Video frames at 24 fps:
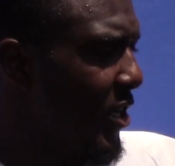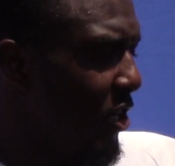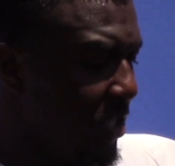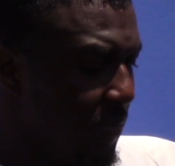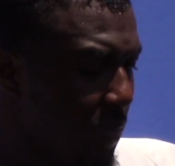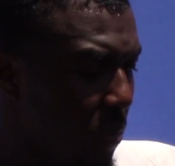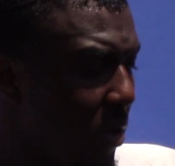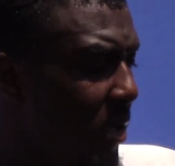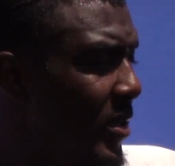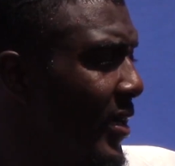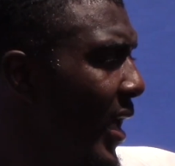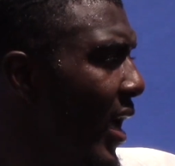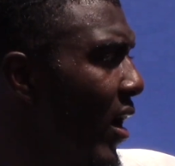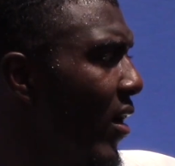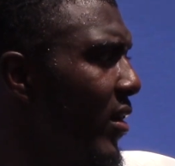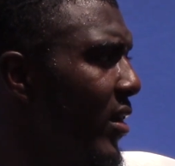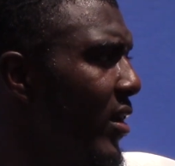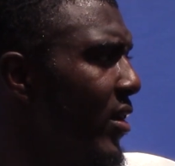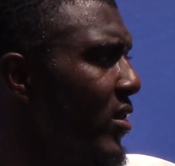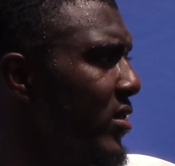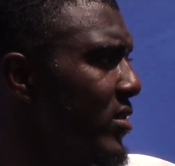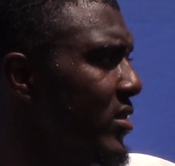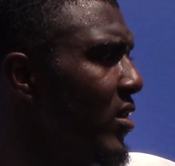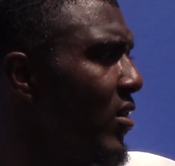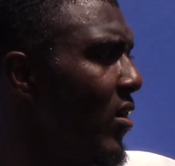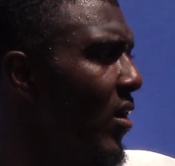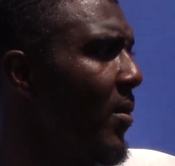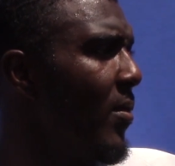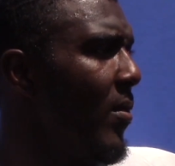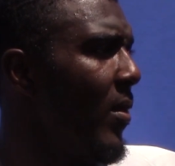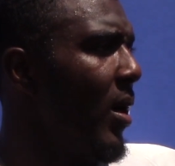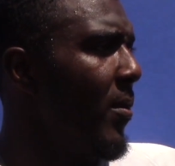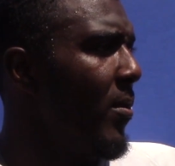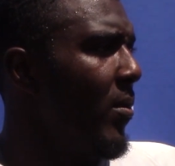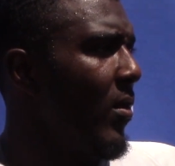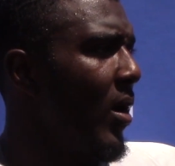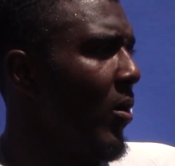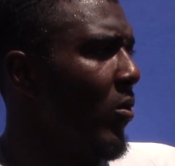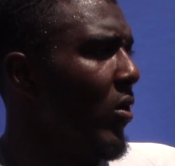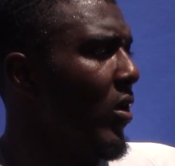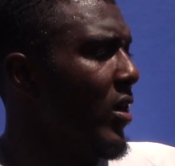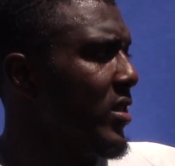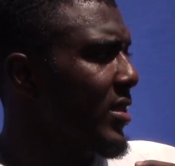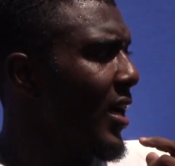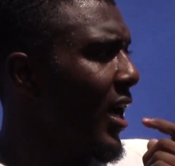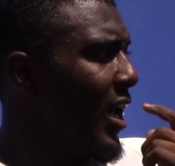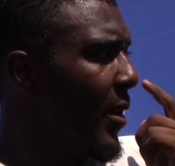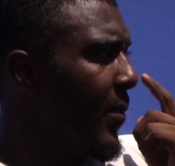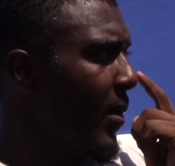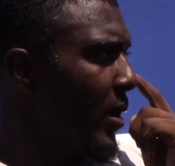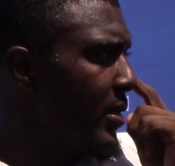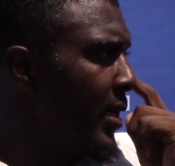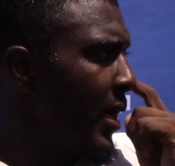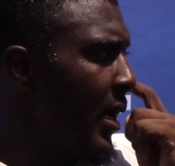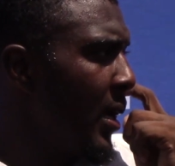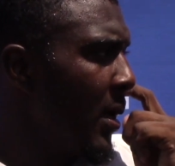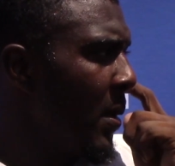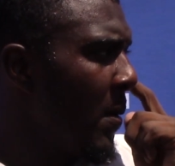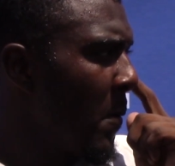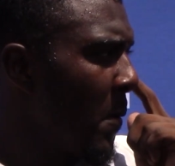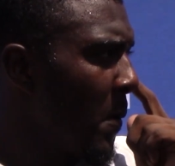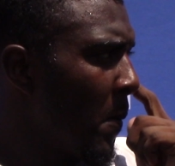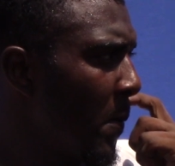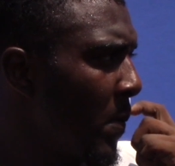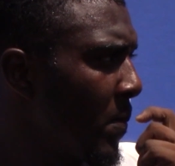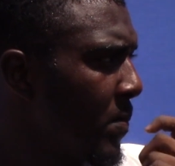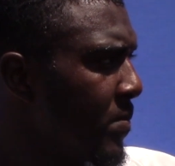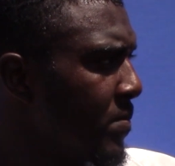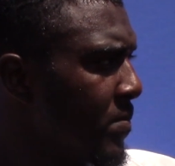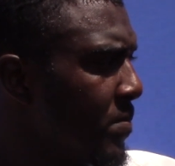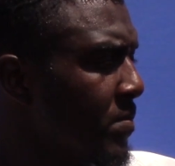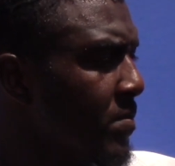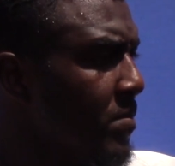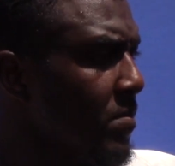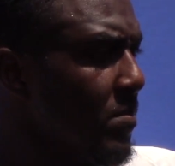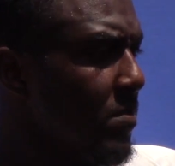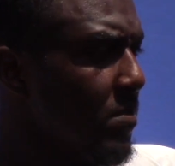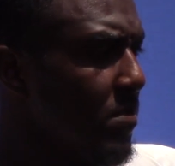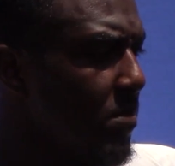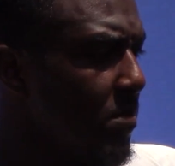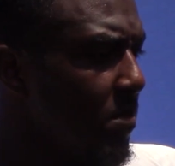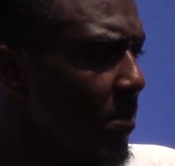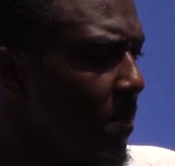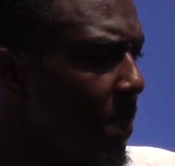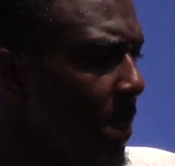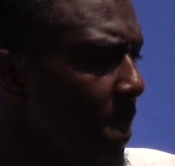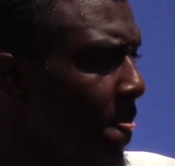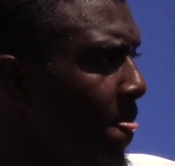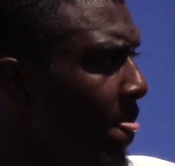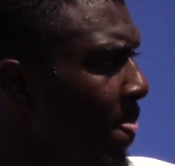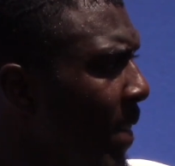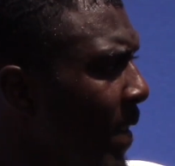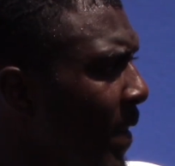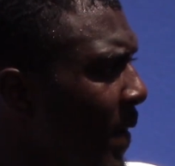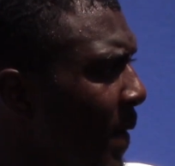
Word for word: year is more downhill. So I'm, I'm, I'm real excited about that. You think that plays to